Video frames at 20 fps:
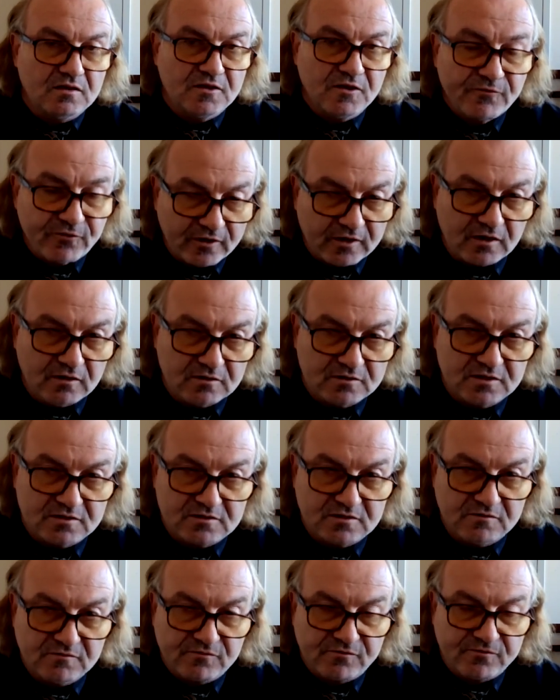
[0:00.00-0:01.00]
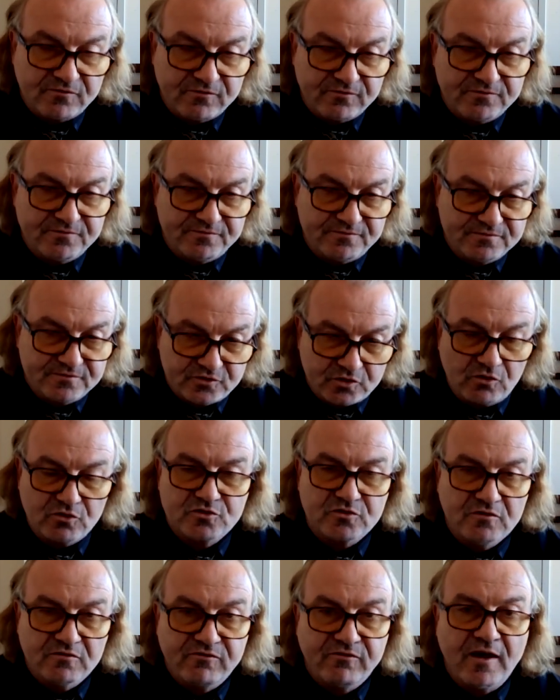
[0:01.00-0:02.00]
difficulties in
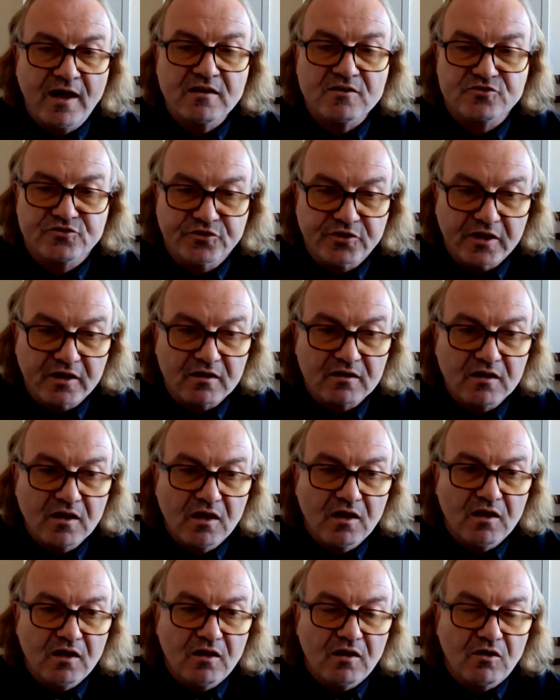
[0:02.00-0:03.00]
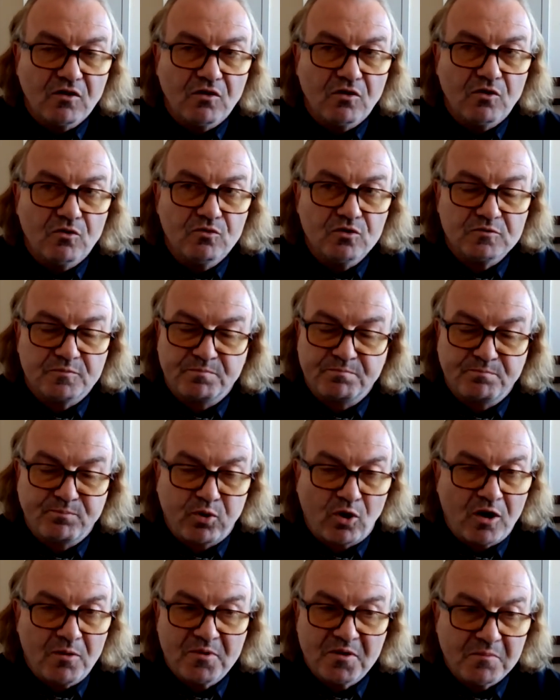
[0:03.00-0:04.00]
social functioning would
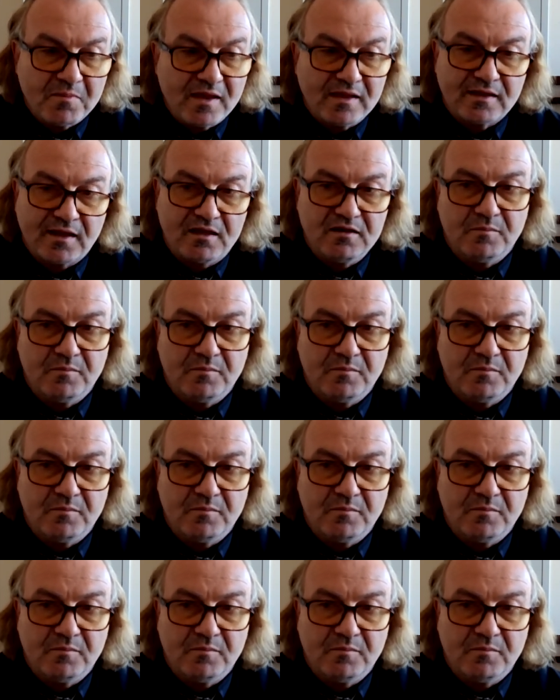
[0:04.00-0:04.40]
probably make